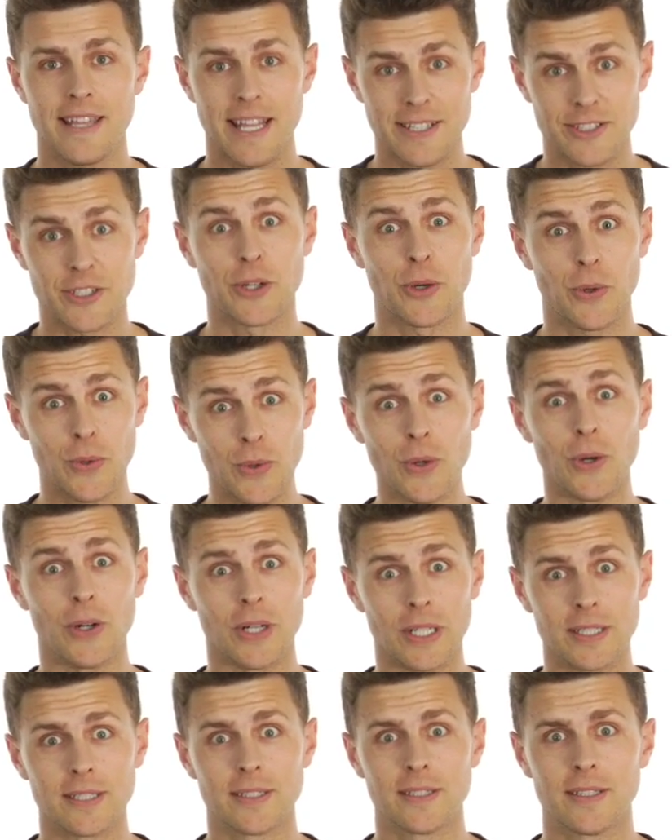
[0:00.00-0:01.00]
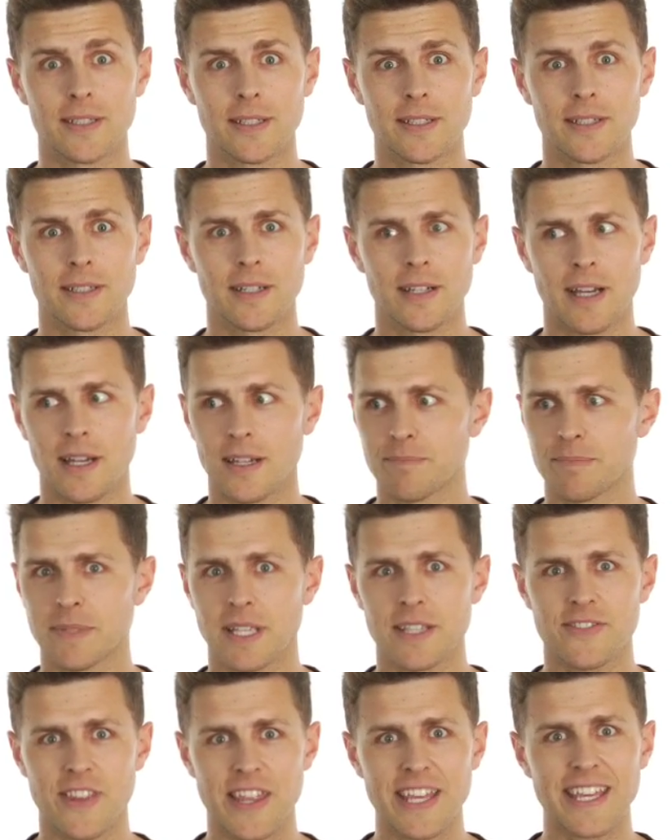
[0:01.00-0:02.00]
That's cool
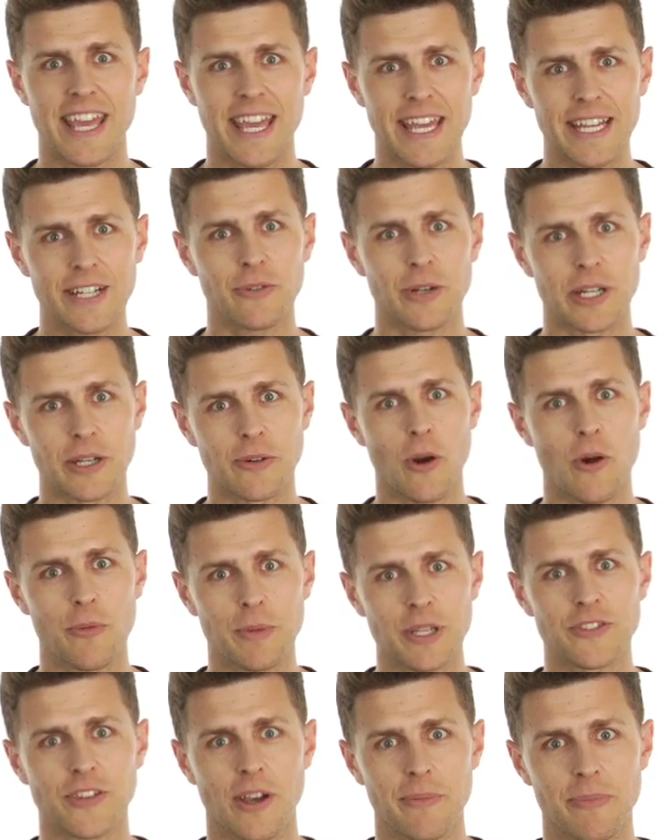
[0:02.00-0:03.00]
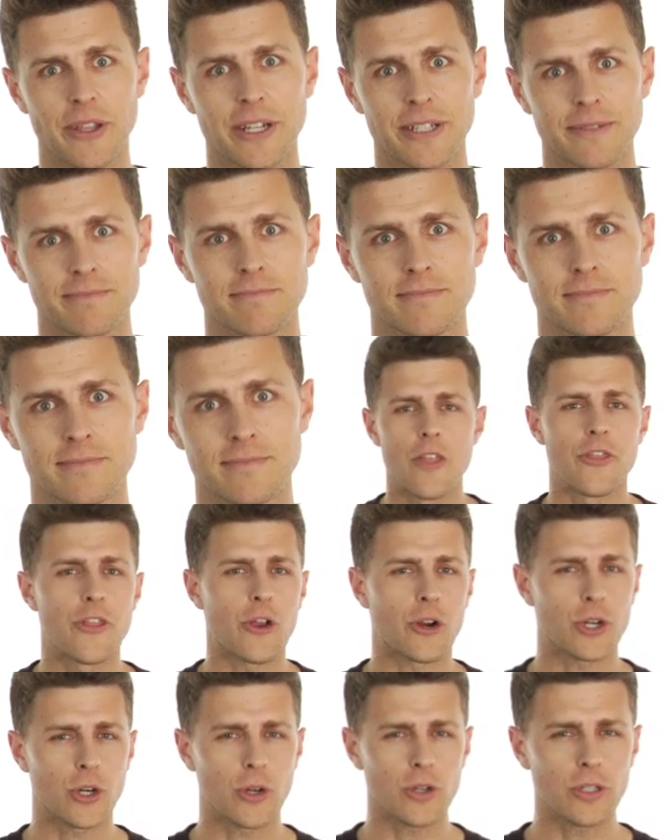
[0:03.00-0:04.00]
guess they can regrow me something.
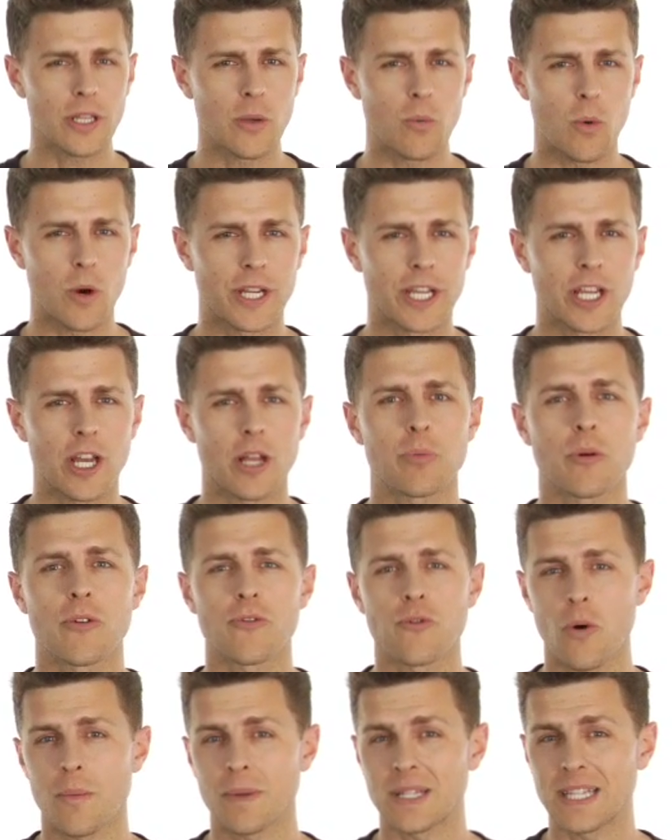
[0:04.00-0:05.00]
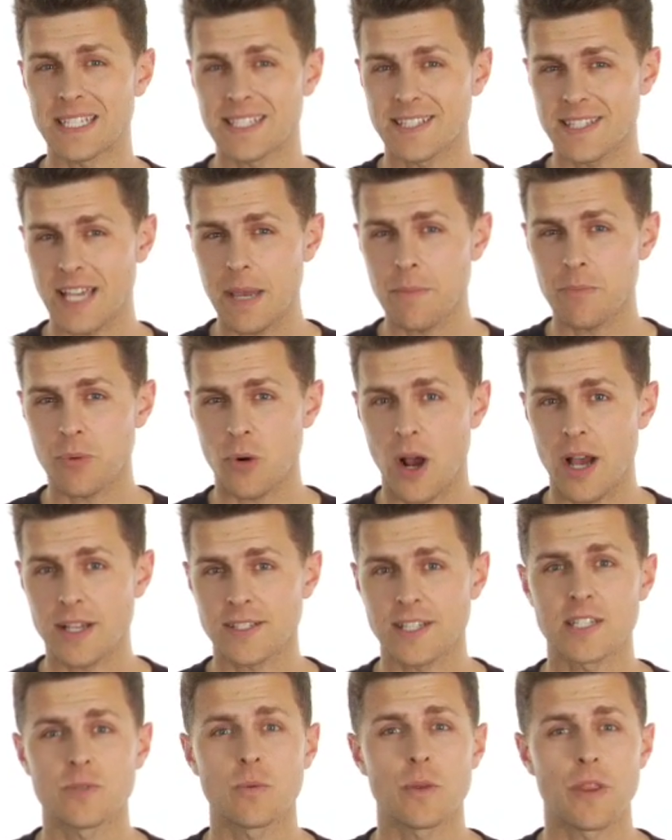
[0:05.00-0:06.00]
They're currently working on performing the same
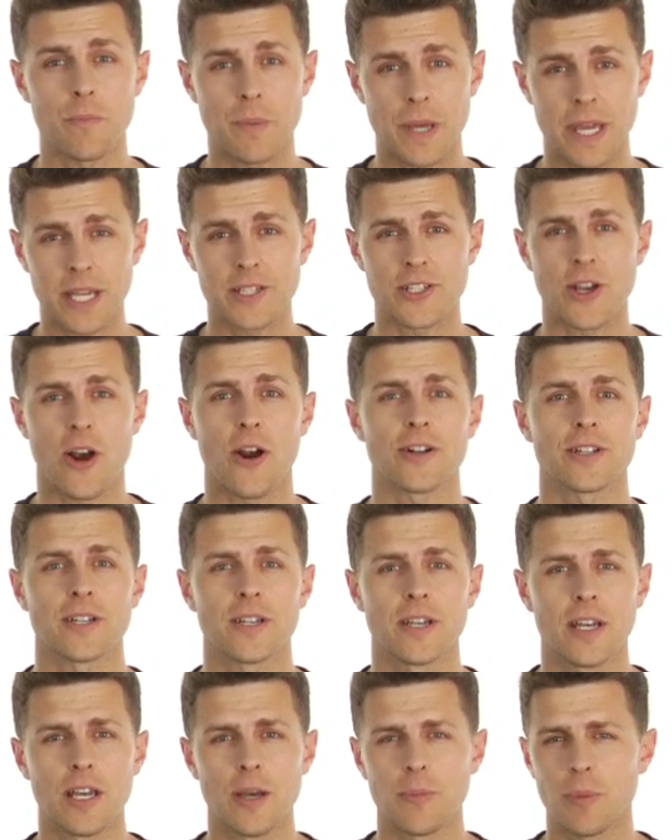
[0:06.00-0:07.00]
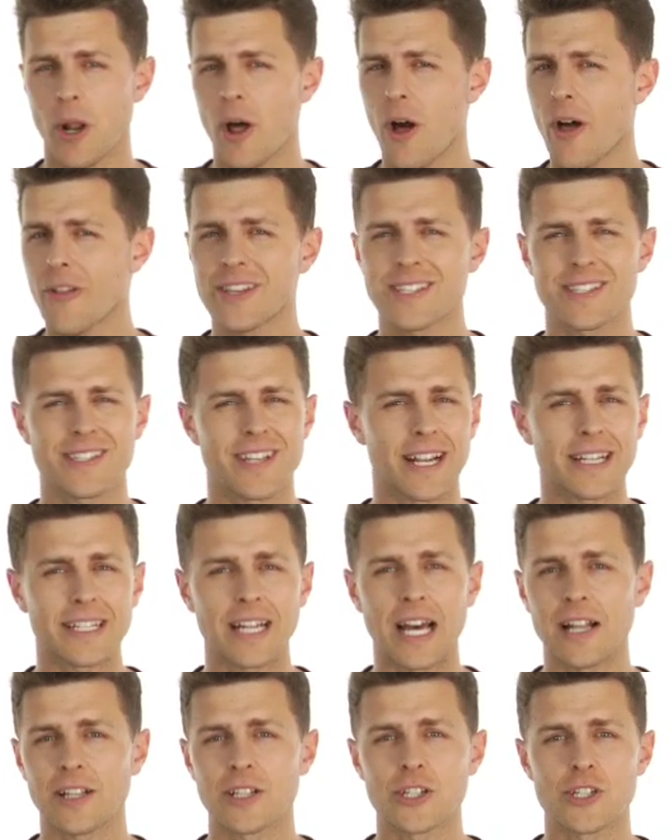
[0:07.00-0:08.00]
process with a pig's heart, but all this
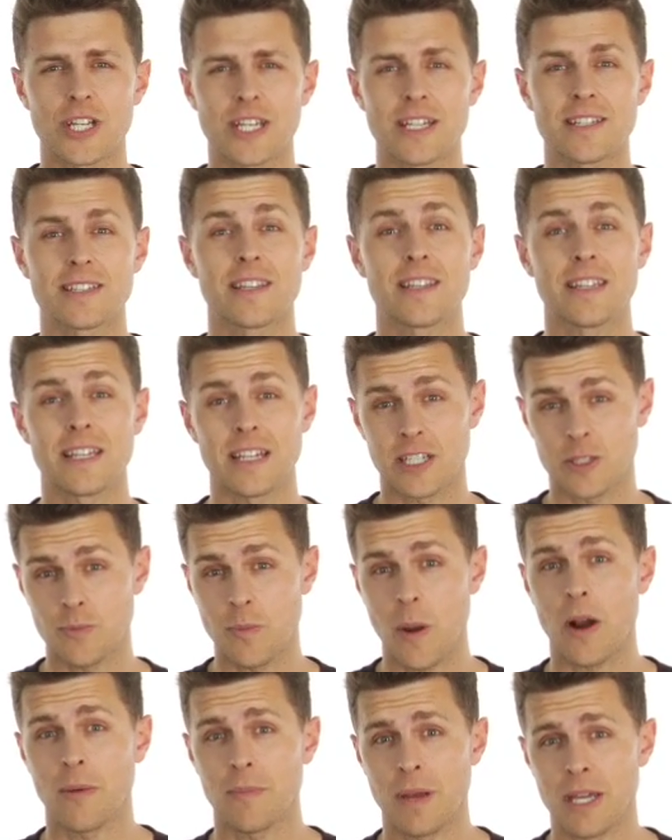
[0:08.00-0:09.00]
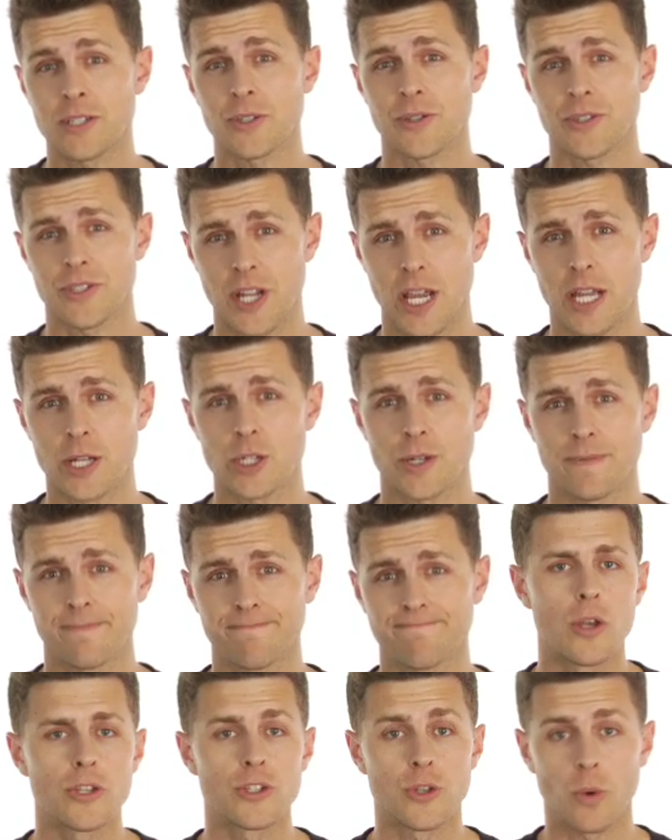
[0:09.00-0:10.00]
technology is in the experimental stage.
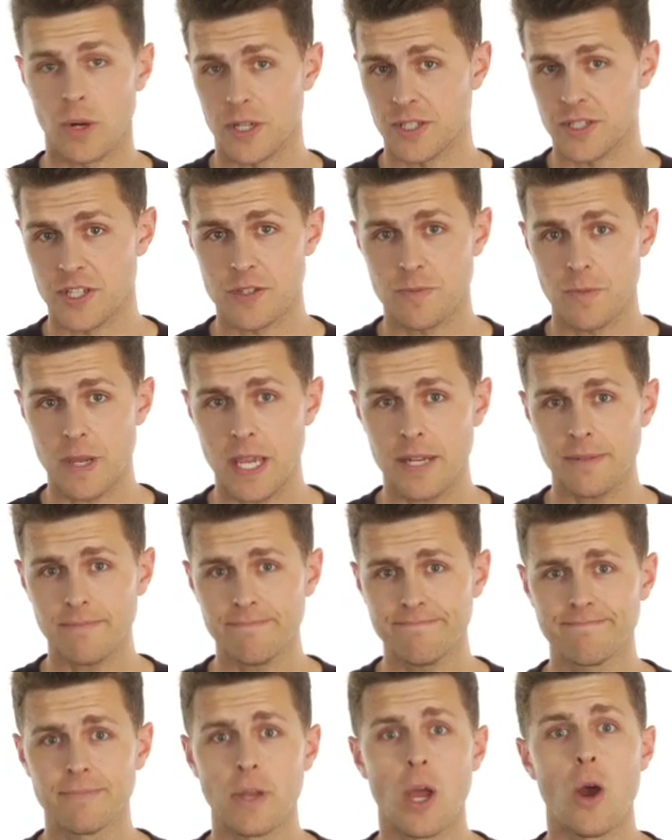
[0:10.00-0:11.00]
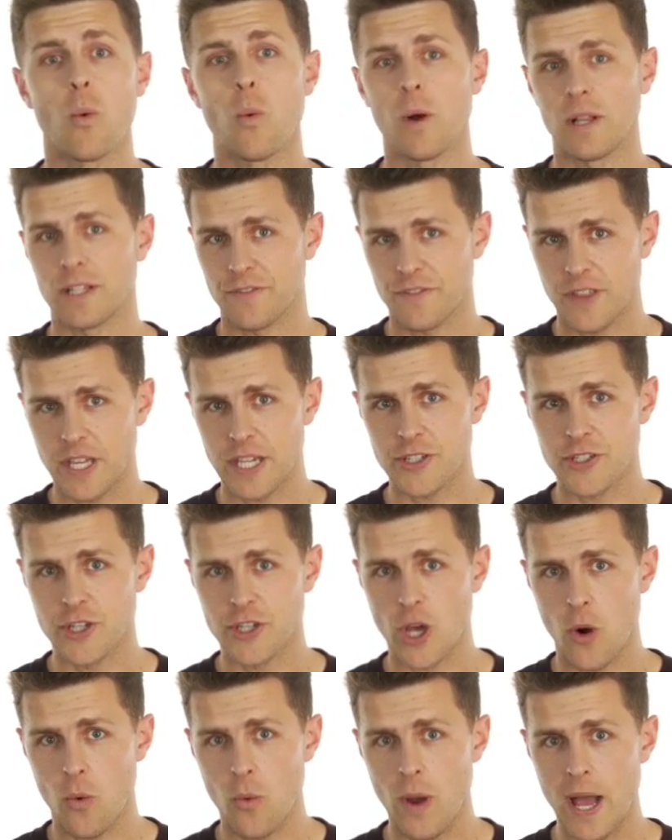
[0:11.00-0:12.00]
So what does this mean? Well, if things
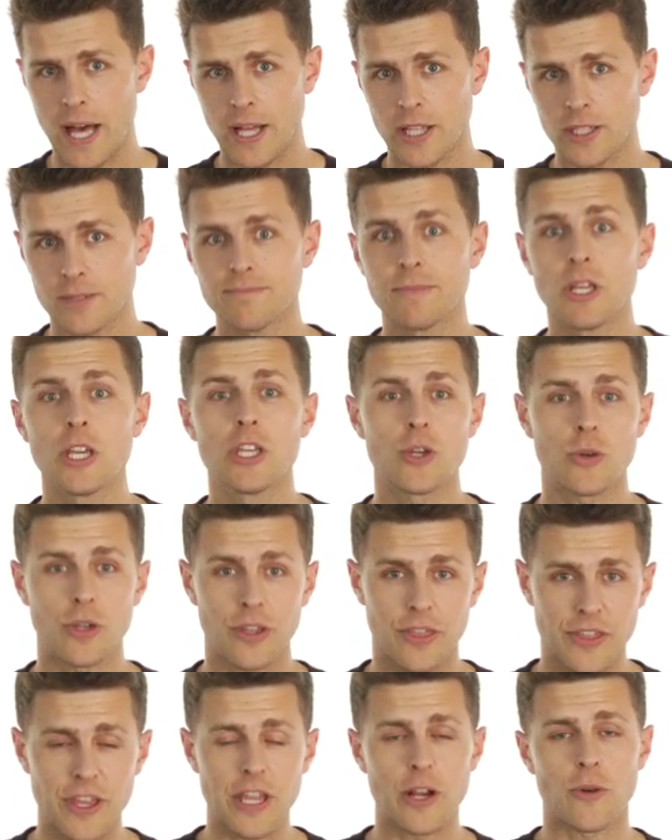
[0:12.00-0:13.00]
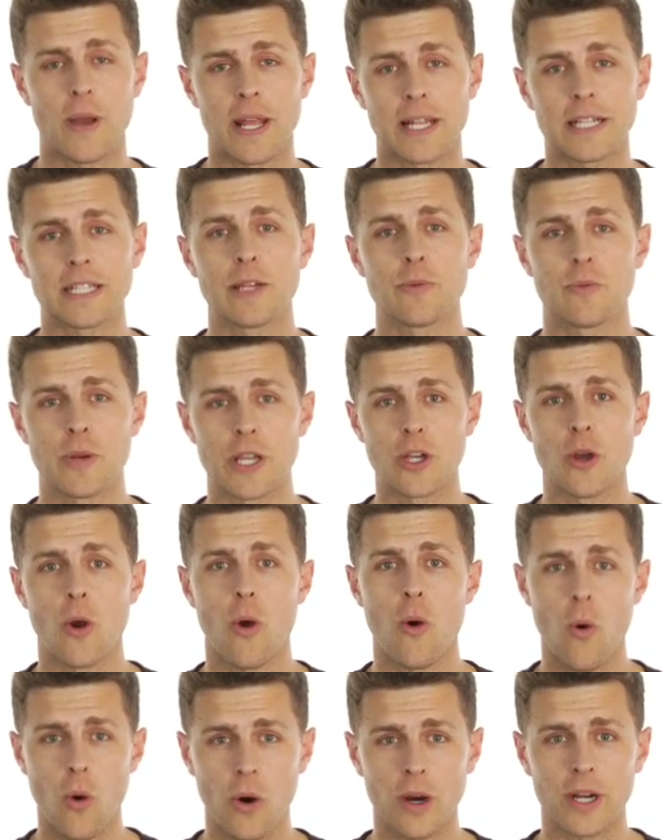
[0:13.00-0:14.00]
go well, you could theoretically
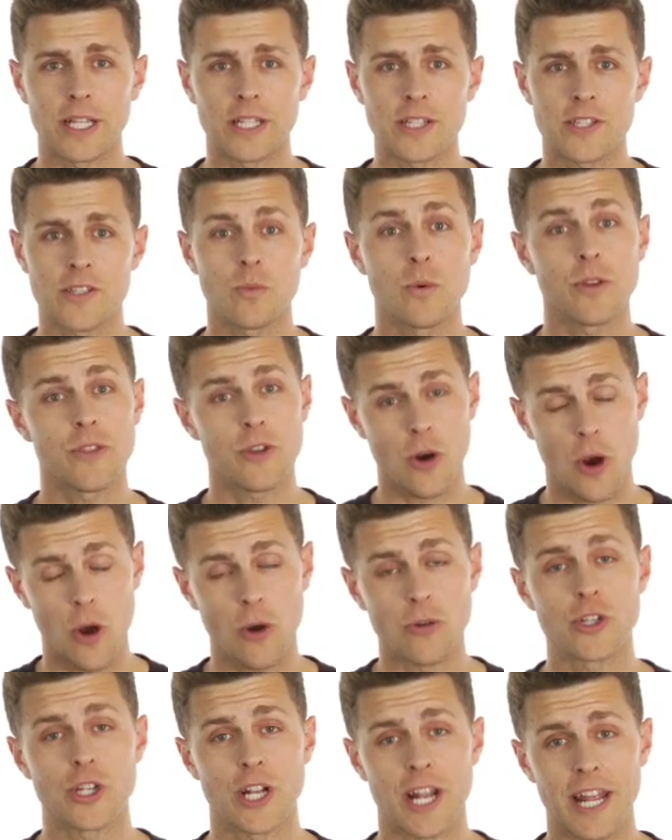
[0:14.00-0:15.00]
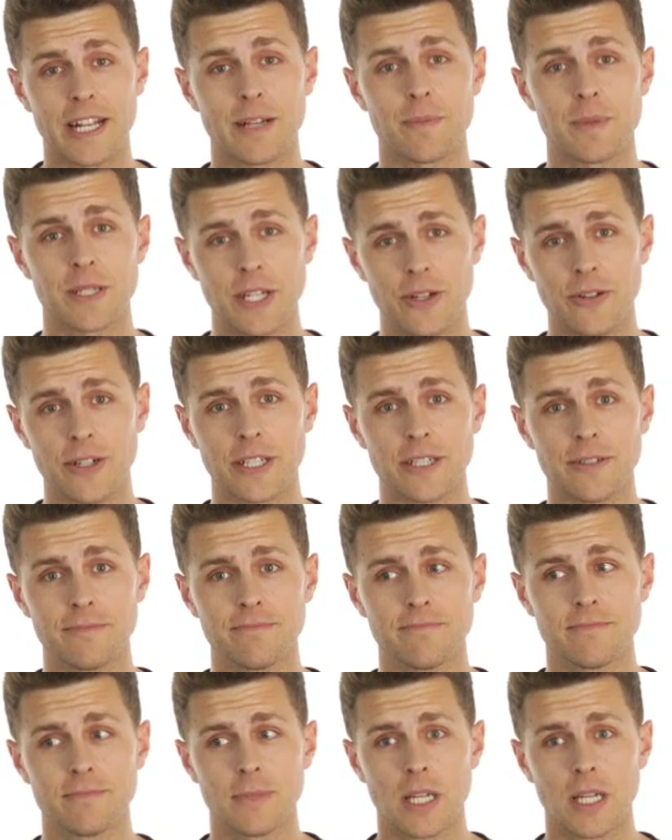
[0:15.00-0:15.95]
regrow organs with your own genetic material.